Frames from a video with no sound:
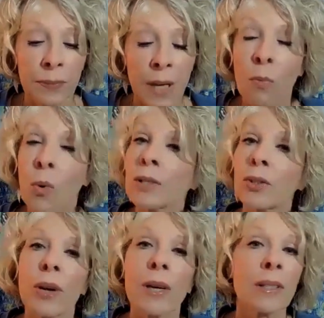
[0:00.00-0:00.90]
And once
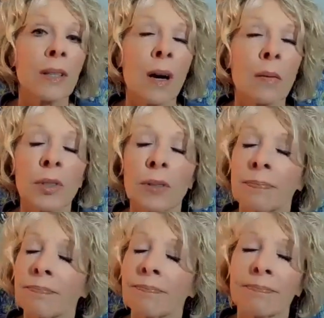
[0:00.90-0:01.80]
grace comes,
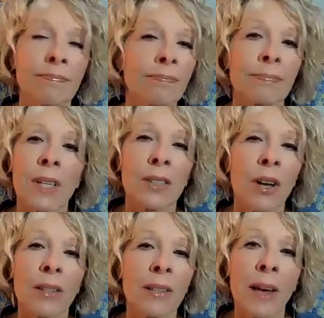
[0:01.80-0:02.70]
that's
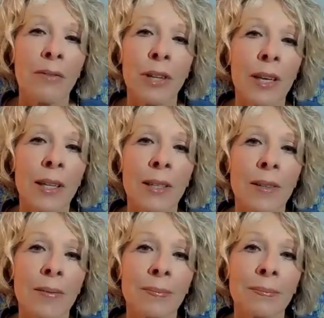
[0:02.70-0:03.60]
all you'll ever need.
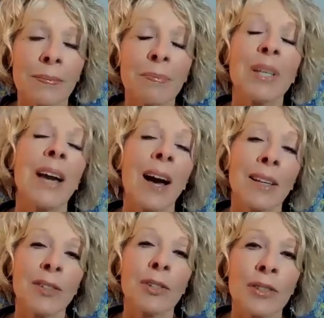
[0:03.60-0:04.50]
Be kind
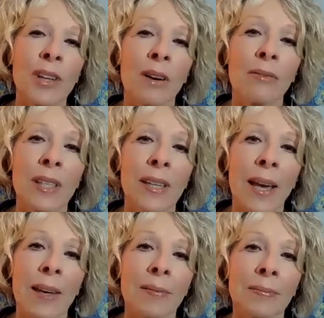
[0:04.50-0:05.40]
to yourself today.